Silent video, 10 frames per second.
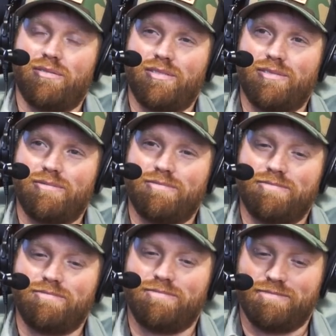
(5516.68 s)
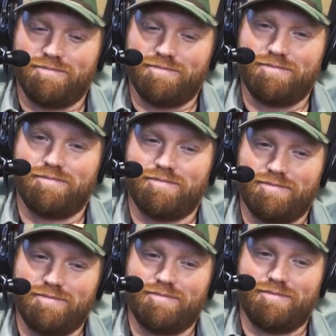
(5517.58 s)
All right, folks, check
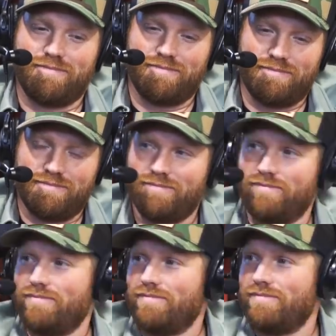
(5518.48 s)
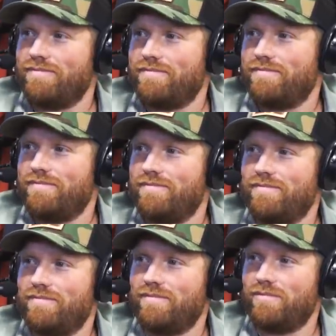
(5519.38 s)
out uh, Beau
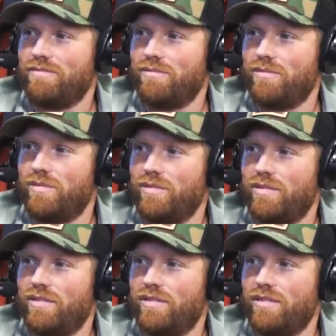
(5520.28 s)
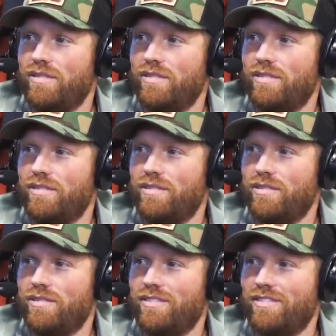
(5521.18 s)
Wilderness Ridge
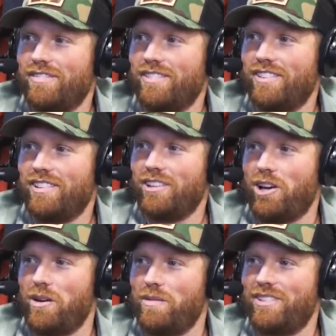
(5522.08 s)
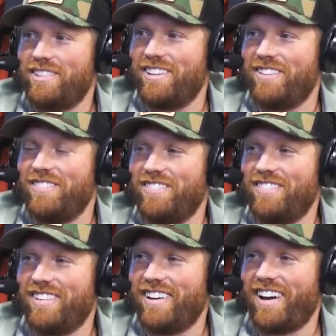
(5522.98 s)
Trail Llamas. Yep
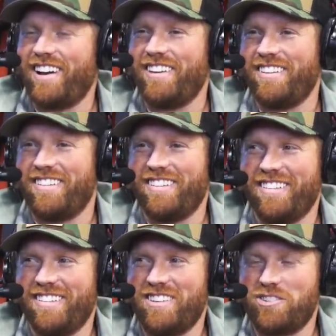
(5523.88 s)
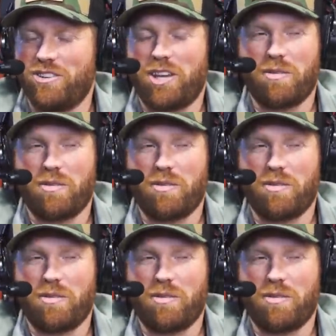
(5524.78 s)
dot com. Should have